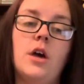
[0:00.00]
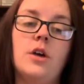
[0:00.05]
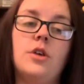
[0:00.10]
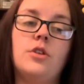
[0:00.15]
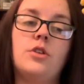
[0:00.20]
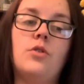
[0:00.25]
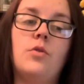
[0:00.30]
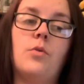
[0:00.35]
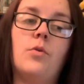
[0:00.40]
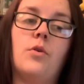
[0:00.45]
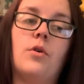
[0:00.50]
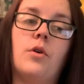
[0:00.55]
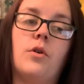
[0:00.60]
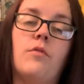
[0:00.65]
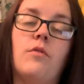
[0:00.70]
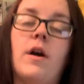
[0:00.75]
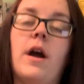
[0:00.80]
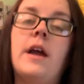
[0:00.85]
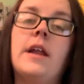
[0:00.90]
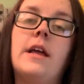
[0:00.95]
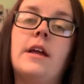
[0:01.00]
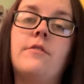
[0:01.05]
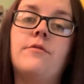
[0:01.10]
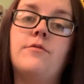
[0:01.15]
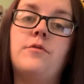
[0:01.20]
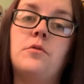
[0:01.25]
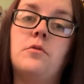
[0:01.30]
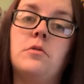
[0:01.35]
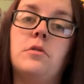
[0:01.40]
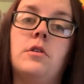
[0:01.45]
your writing
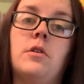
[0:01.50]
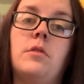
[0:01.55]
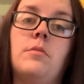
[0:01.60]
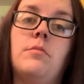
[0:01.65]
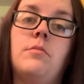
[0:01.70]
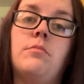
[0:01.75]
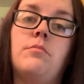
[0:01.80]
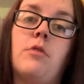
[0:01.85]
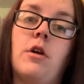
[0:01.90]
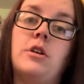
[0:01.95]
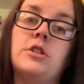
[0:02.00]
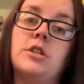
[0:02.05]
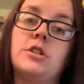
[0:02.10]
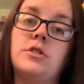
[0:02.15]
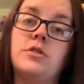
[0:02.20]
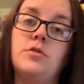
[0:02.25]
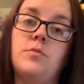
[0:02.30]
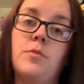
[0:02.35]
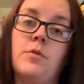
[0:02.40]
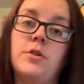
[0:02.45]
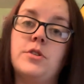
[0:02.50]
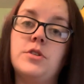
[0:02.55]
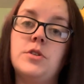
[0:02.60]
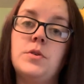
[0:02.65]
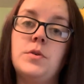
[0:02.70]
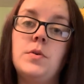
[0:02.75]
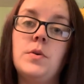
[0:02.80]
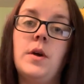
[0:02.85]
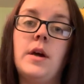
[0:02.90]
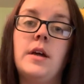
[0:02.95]
for project
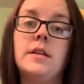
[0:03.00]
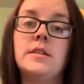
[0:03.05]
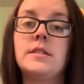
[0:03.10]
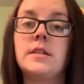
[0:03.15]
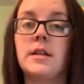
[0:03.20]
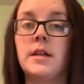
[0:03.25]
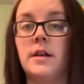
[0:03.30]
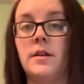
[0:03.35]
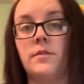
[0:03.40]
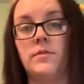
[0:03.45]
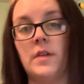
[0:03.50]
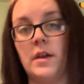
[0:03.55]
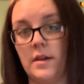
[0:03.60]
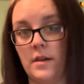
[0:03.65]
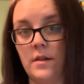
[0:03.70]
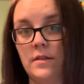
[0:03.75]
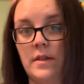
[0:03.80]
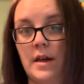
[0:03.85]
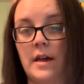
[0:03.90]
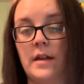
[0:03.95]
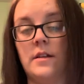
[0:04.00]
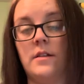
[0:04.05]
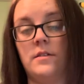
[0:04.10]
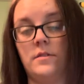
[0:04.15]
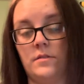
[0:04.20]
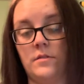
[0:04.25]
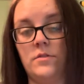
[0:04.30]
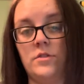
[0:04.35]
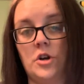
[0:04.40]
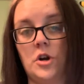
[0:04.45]
2.2, and it's going to that
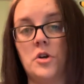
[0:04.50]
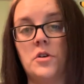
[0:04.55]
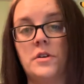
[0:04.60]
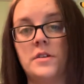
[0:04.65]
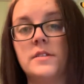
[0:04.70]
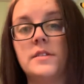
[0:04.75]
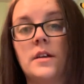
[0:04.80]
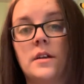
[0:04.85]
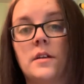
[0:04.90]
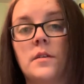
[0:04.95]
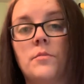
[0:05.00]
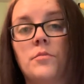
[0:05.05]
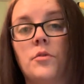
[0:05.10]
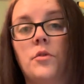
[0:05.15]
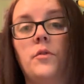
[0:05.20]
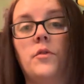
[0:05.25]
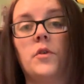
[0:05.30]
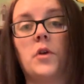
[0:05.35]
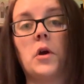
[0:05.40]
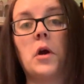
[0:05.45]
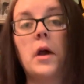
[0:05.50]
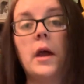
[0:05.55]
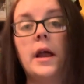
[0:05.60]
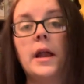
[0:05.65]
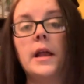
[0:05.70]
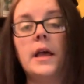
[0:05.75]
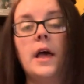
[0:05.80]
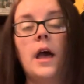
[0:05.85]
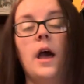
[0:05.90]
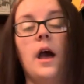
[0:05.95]
in turn is going to improve your
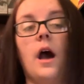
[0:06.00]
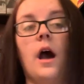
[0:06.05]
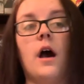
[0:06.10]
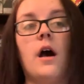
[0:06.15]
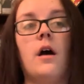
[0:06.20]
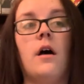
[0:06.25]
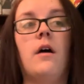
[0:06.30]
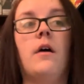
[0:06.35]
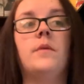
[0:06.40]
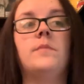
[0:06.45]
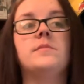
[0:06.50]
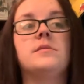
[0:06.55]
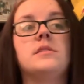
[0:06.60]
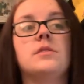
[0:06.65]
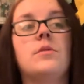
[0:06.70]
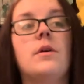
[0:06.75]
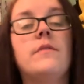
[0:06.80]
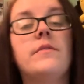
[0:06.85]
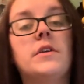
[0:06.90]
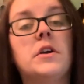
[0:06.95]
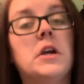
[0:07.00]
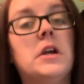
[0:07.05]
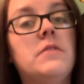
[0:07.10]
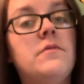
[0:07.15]
grade. So I very,